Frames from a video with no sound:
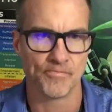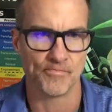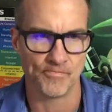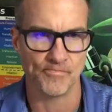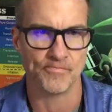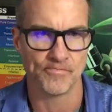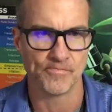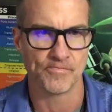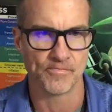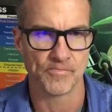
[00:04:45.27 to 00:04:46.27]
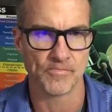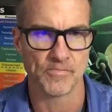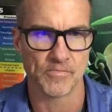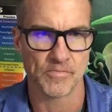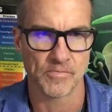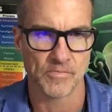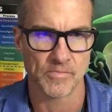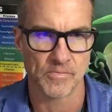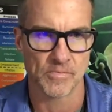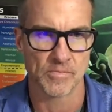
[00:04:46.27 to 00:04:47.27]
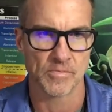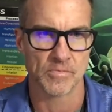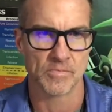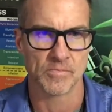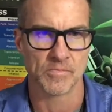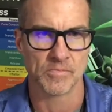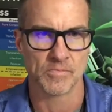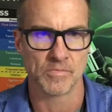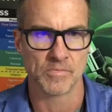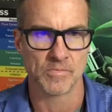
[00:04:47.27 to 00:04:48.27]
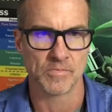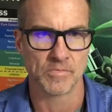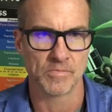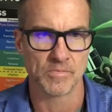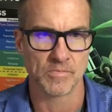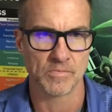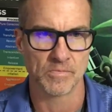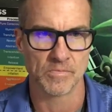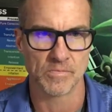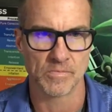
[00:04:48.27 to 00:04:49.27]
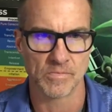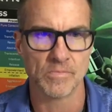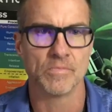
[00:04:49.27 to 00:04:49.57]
This person isn't speaking.